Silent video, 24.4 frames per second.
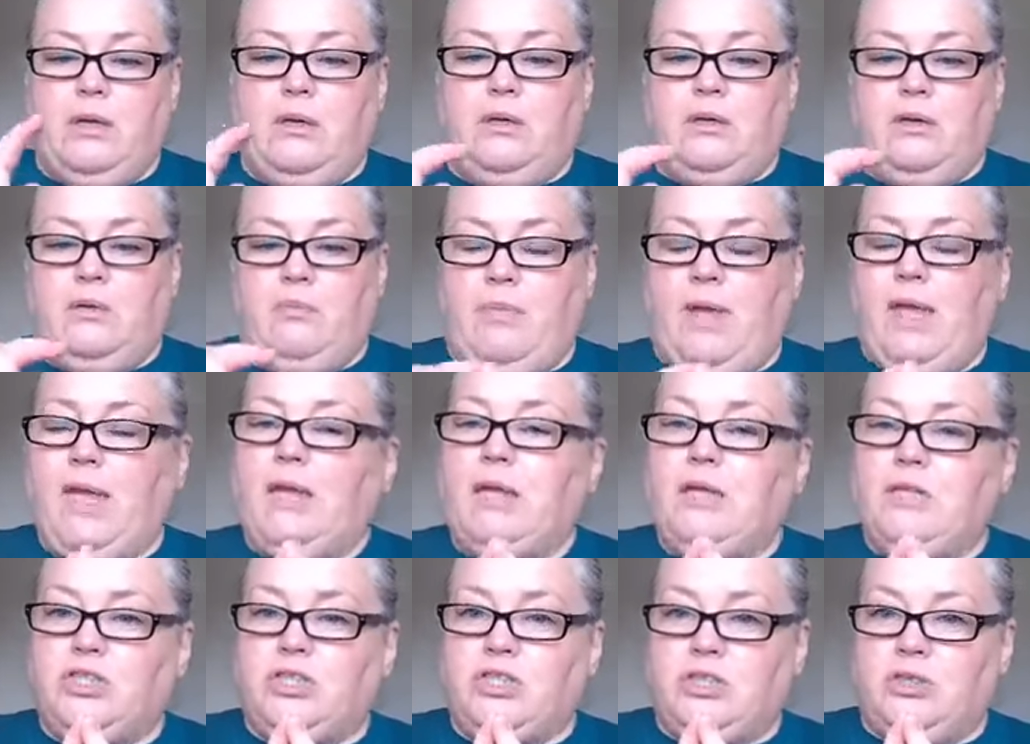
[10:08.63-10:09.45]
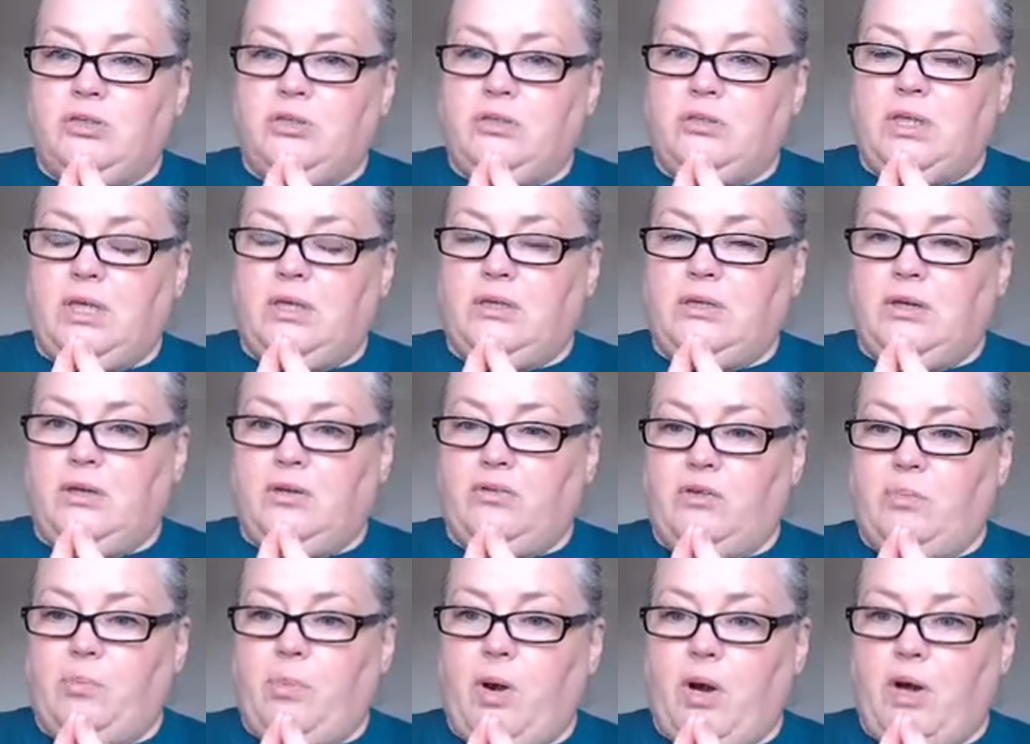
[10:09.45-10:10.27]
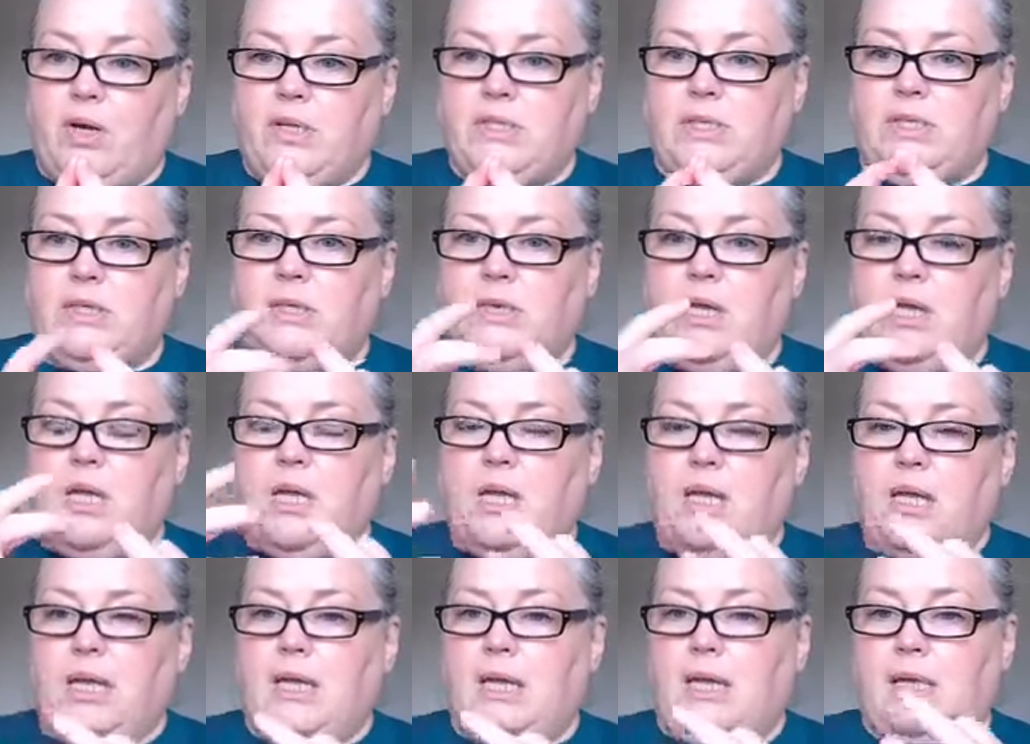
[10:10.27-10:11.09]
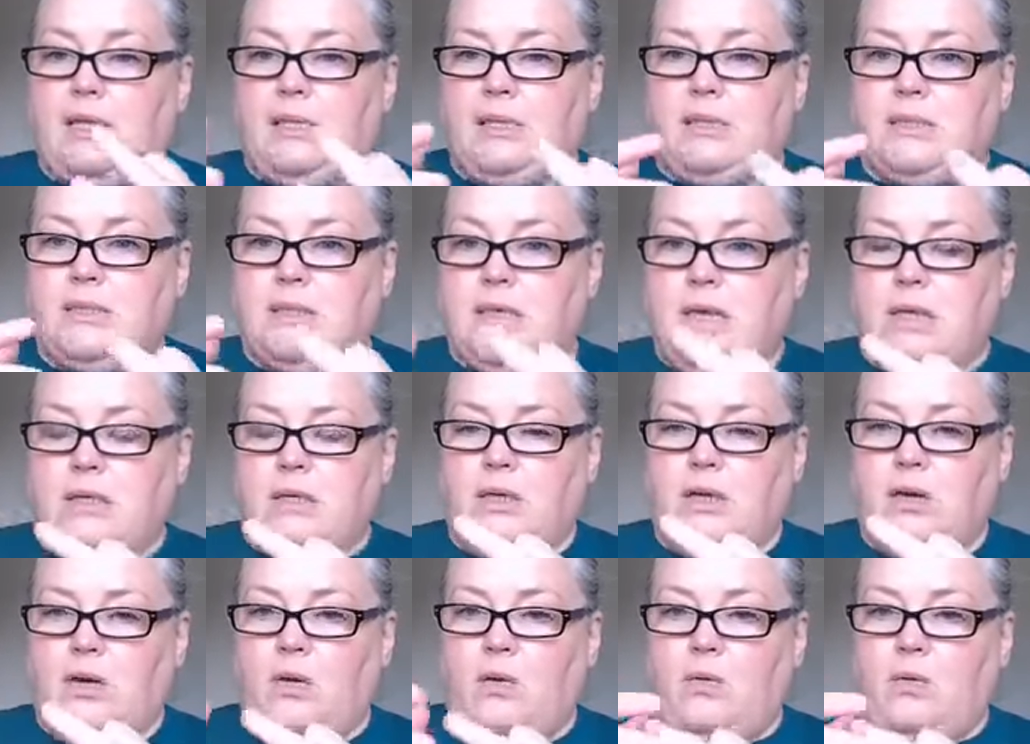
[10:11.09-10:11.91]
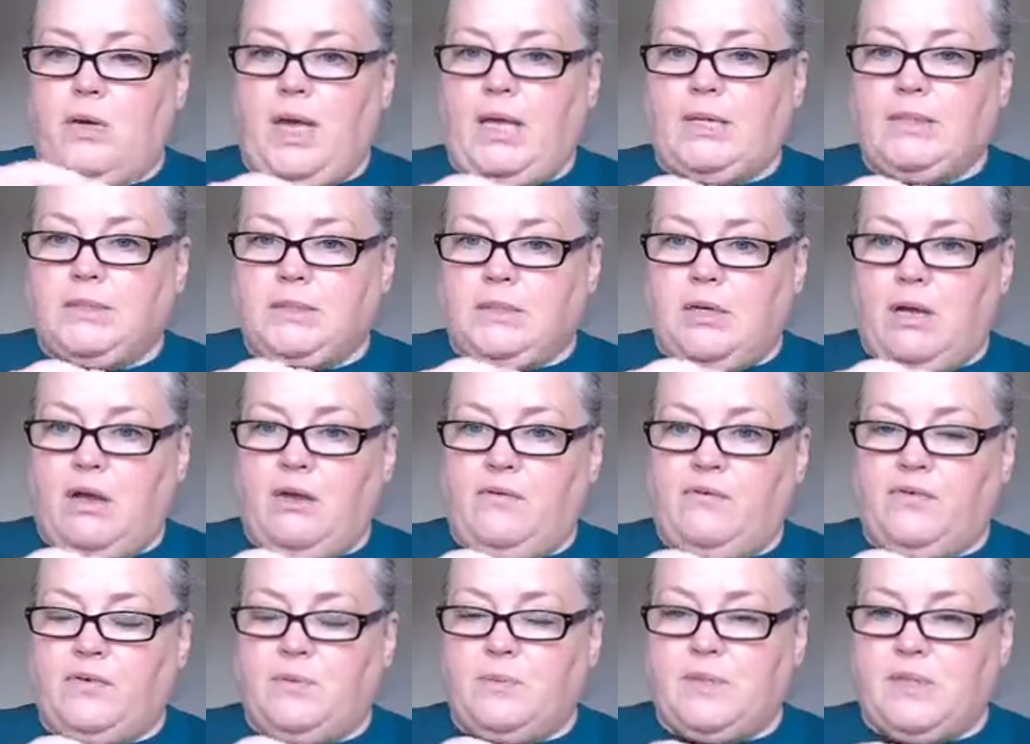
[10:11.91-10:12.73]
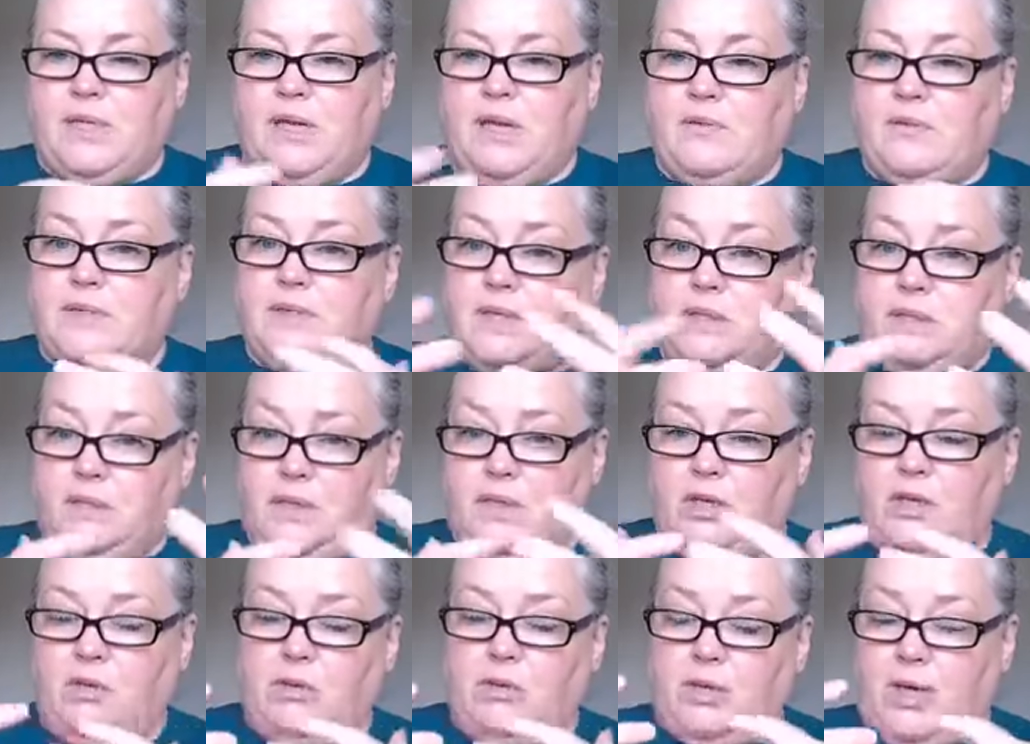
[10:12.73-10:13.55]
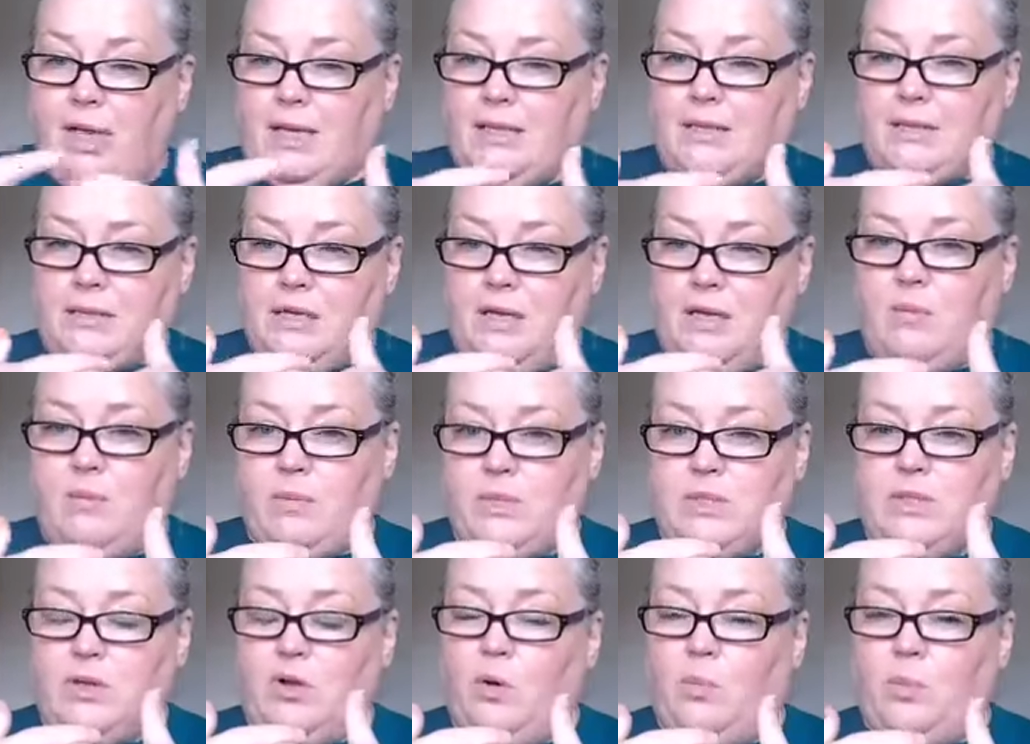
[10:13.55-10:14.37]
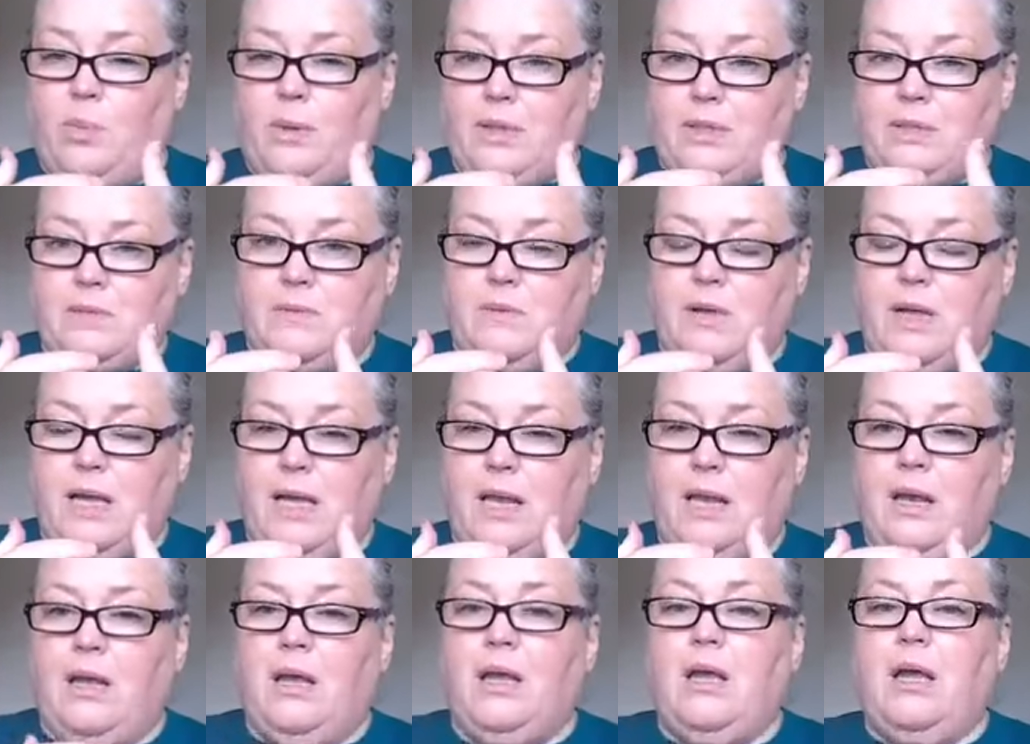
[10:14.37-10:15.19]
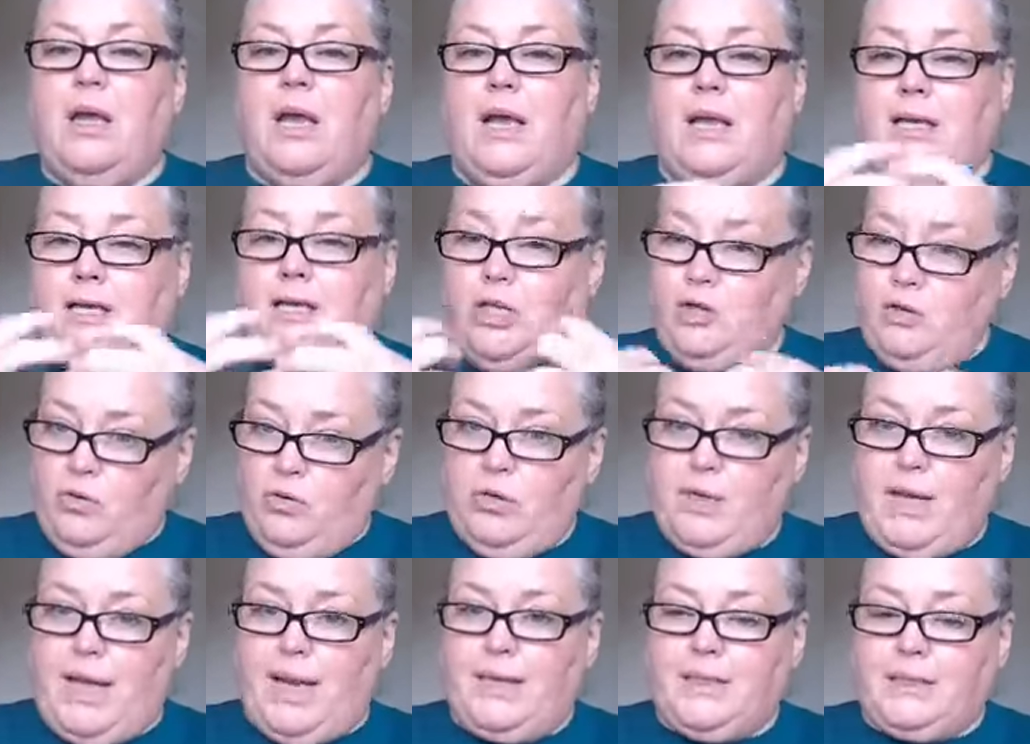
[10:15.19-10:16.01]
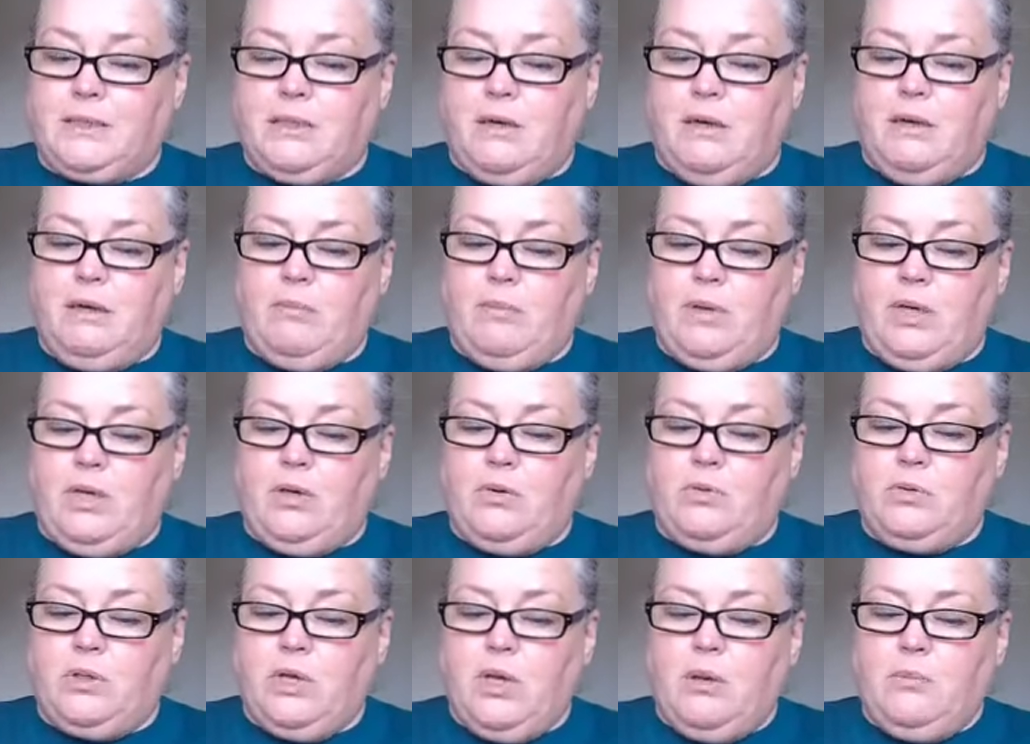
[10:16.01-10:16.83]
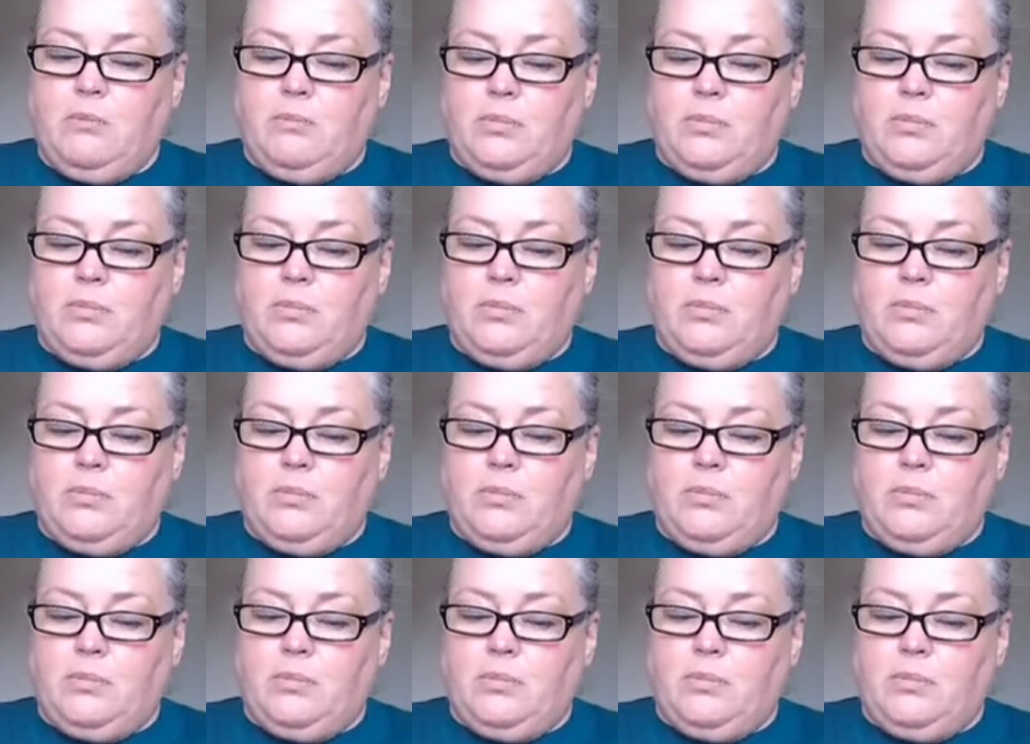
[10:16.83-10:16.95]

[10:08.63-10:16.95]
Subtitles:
you're making sure that the other person is, getting time for themselves, and that you're getting time as a couple as well, and that you're getting time alone.